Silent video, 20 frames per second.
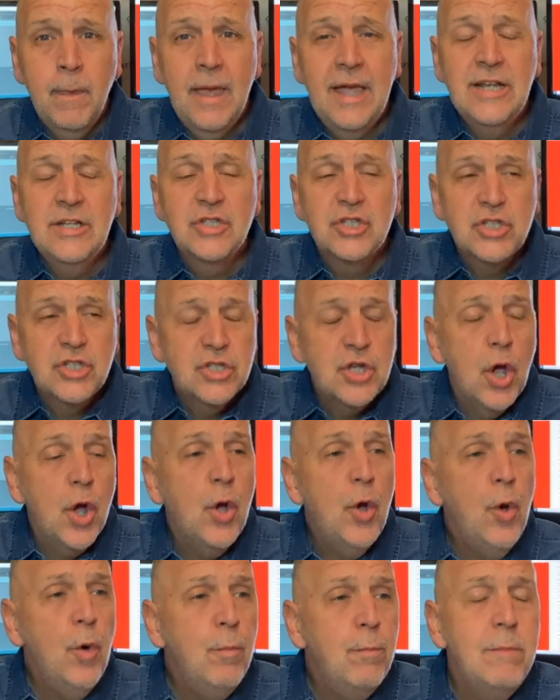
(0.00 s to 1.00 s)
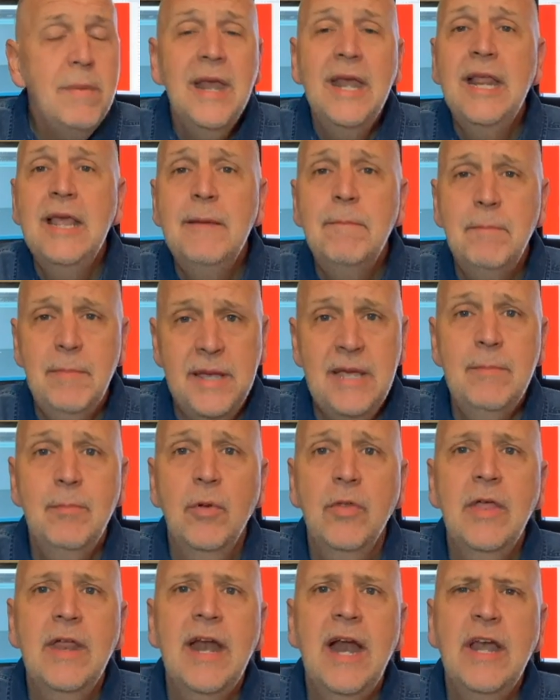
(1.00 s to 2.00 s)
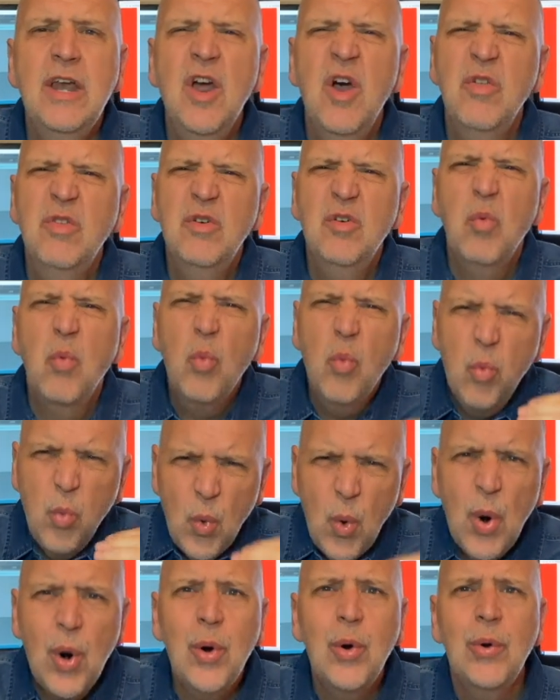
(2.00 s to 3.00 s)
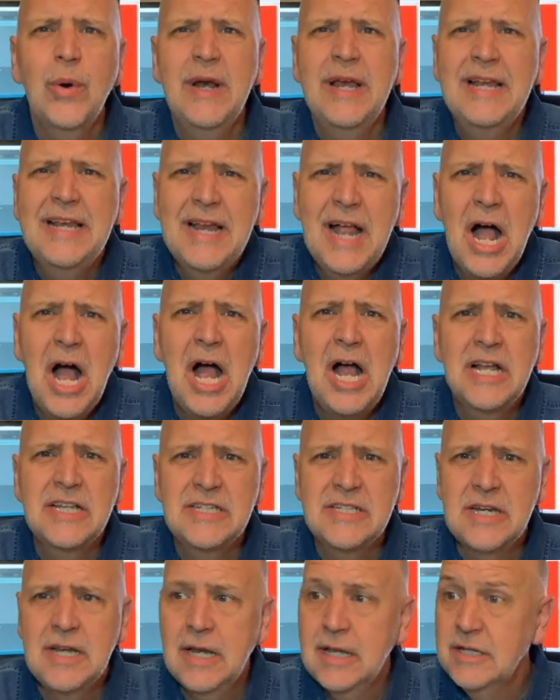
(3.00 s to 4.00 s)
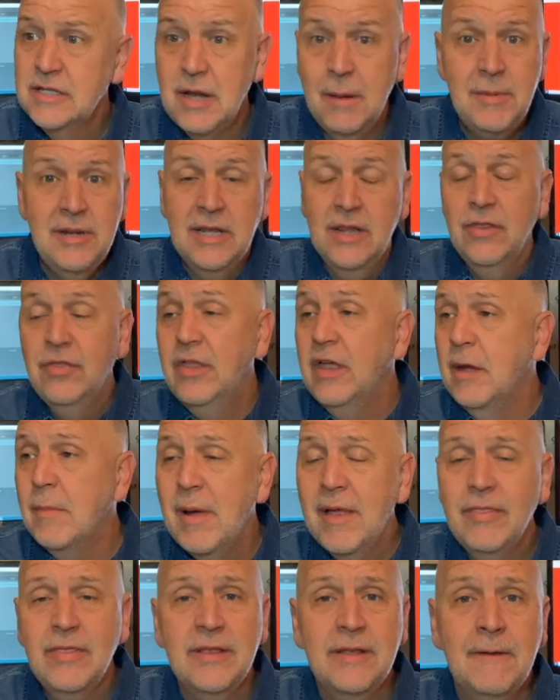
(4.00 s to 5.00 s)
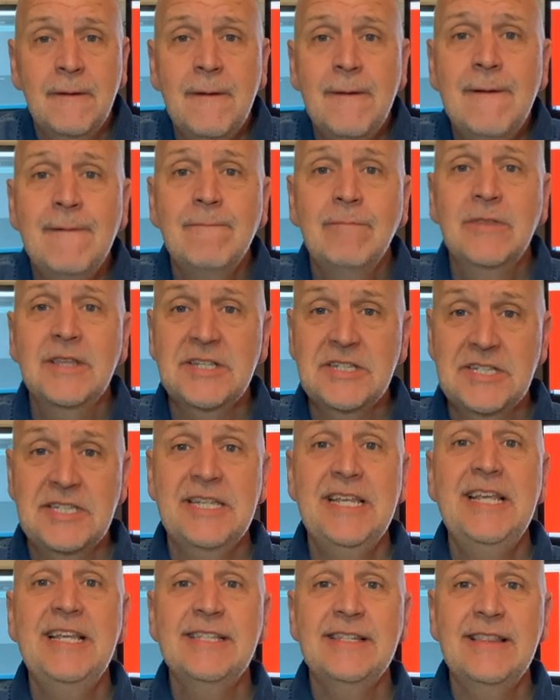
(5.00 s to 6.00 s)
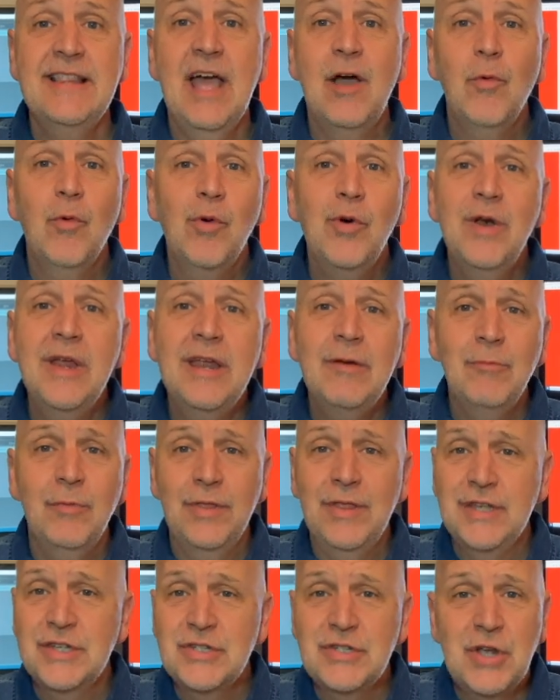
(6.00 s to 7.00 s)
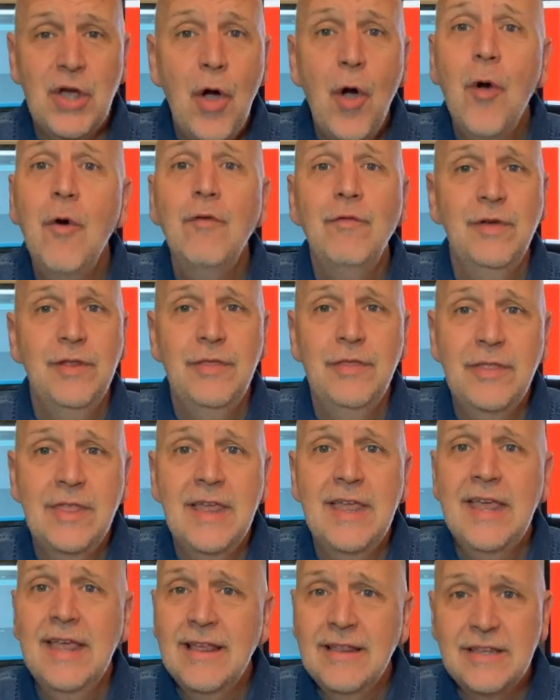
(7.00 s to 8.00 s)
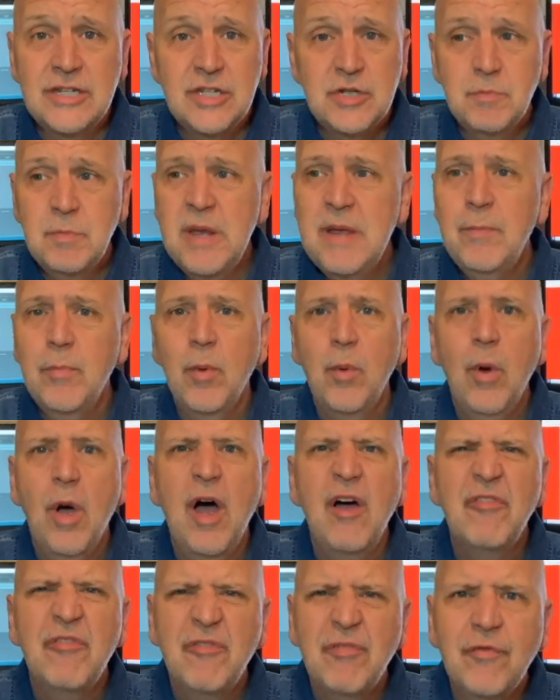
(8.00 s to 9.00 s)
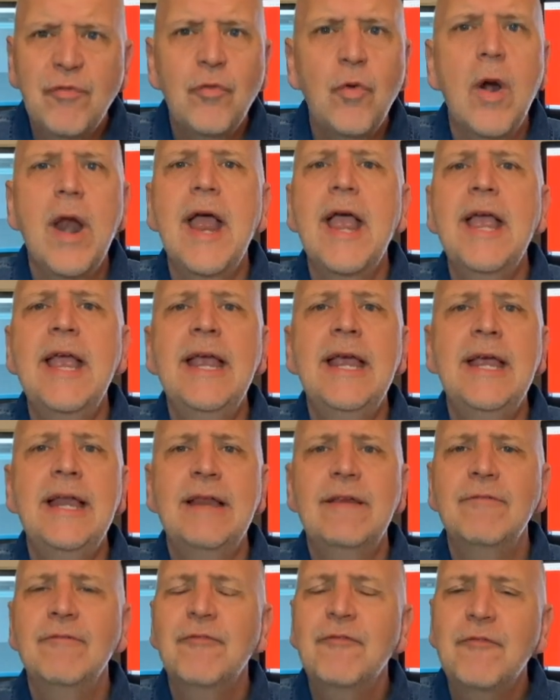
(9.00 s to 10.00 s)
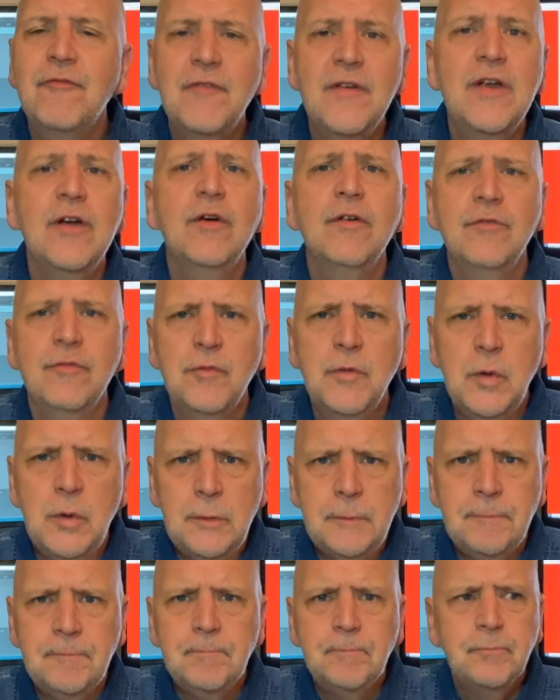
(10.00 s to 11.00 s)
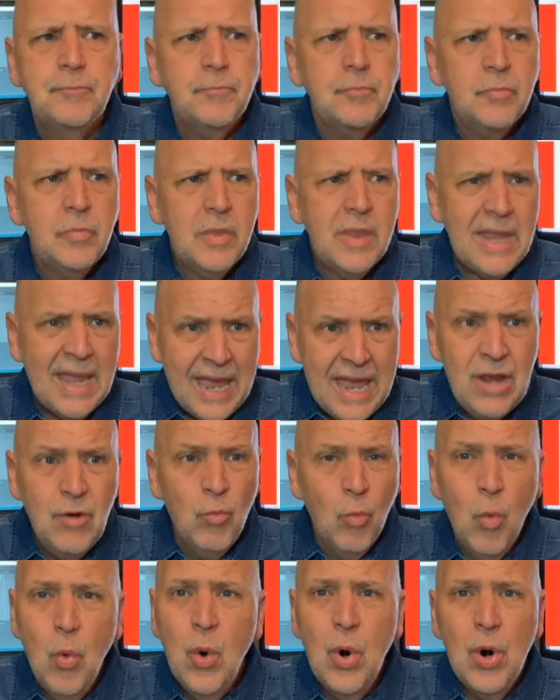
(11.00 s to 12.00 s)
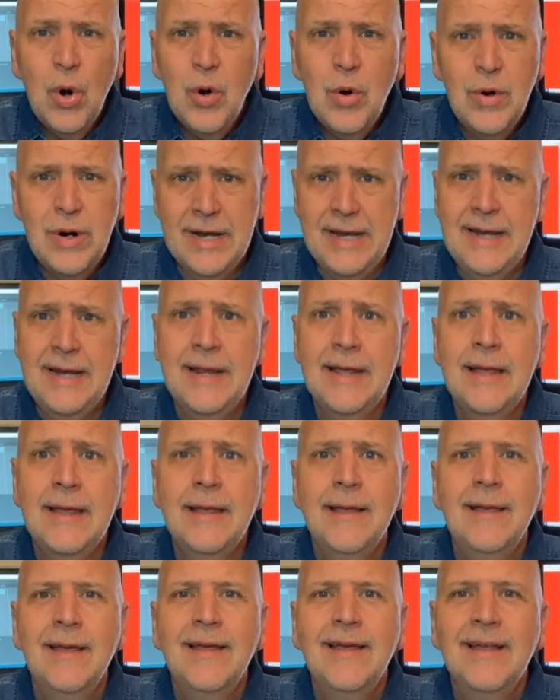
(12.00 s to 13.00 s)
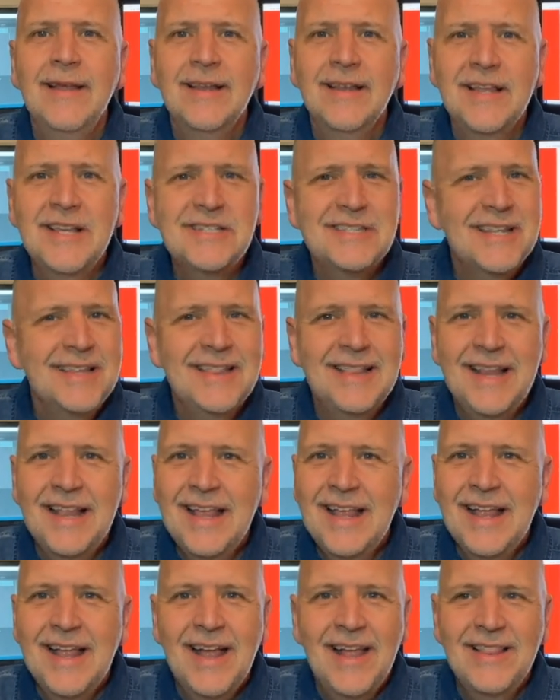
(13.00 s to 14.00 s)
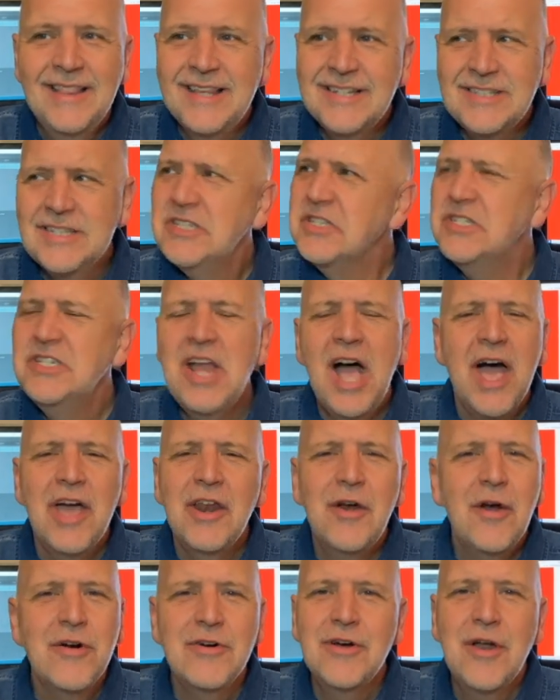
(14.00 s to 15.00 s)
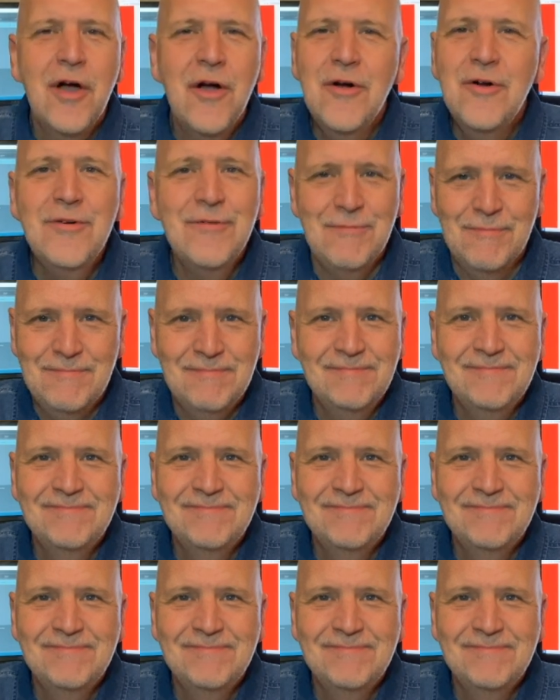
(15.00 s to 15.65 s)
And so many people that I know, they're worried constantly. I mean, think about the season that we're in with this COVID thing. And there's people afraid and fearful and worried. Listen, this is not our home.